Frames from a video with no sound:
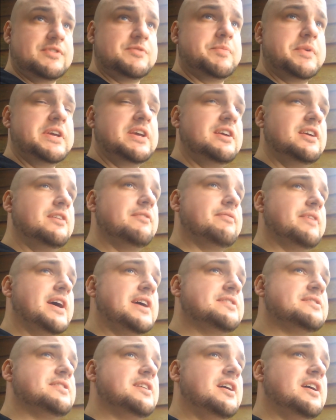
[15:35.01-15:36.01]
Speaking of
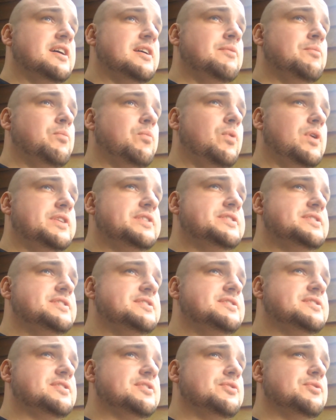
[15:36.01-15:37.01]
that, I
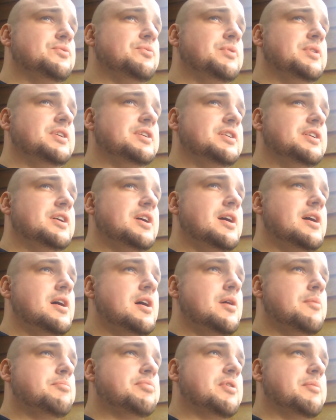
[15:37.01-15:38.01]
wanted to
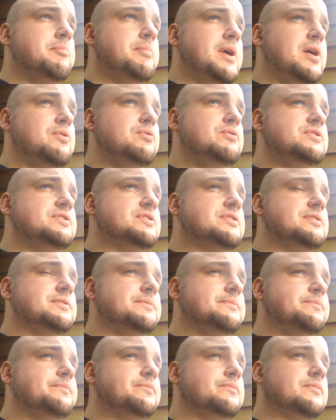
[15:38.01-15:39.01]
promote
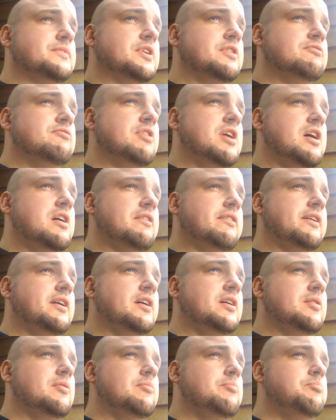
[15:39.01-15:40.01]
a
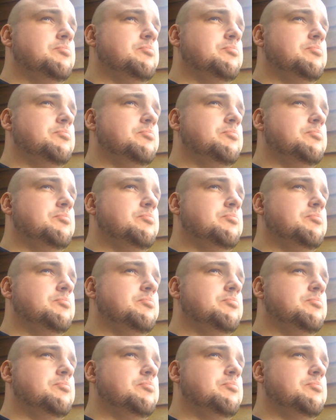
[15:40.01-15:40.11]
rather